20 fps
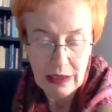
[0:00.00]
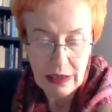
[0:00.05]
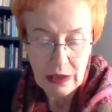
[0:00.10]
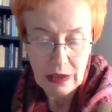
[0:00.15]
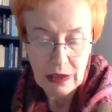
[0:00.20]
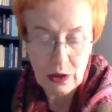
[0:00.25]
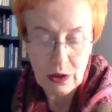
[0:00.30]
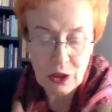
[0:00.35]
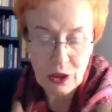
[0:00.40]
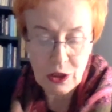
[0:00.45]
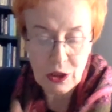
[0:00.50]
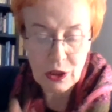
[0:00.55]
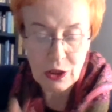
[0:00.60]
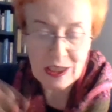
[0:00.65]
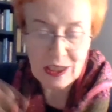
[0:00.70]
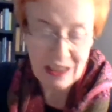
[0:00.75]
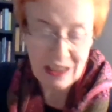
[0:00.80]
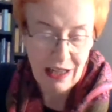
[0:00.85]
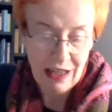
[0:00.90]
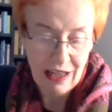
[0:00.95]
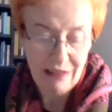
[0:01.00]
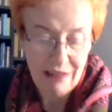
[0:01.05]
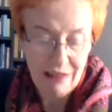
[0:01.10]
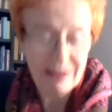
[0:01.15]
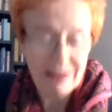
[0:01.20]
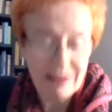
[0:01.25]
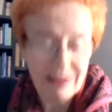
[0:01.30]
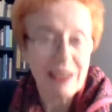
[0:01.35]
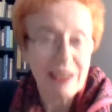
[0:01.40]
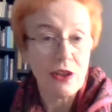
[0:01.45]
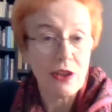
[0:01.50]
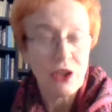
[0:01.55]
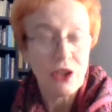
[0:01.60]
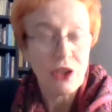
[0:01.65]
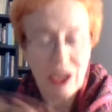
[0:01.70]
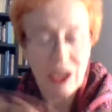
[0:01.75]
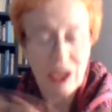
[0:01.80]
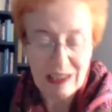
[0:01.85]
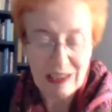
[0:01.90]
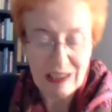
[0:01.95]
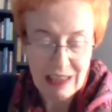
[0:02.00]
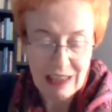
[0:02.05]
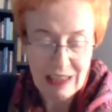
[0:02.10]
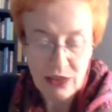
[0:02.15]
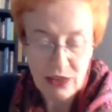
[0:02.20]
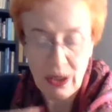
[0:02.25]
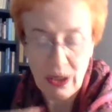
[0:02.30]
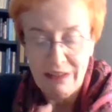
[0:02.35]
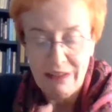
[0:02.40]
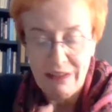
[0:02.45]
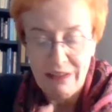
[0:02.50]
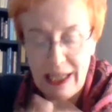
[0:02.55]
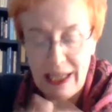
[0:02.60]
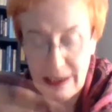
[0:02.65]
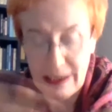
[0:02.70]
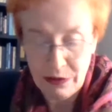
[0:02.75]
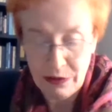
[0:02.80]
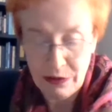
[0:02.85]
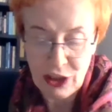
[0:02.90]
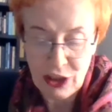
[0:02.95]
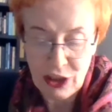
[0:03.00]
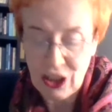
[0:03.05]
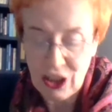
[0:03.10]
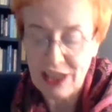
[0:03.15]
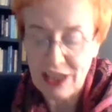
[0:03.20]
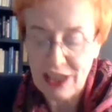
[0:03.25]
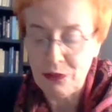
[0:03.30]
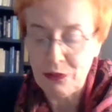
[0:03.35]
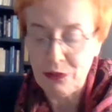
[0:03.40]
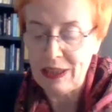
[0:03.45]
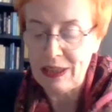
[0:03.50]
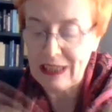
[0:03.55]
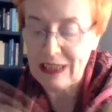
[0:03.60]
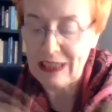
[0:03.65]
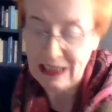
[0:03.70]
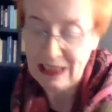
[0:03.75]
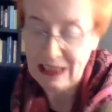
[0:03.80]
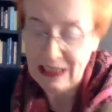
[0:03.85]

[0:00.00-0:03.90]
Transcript: Not just Kant, not just to have done with judgment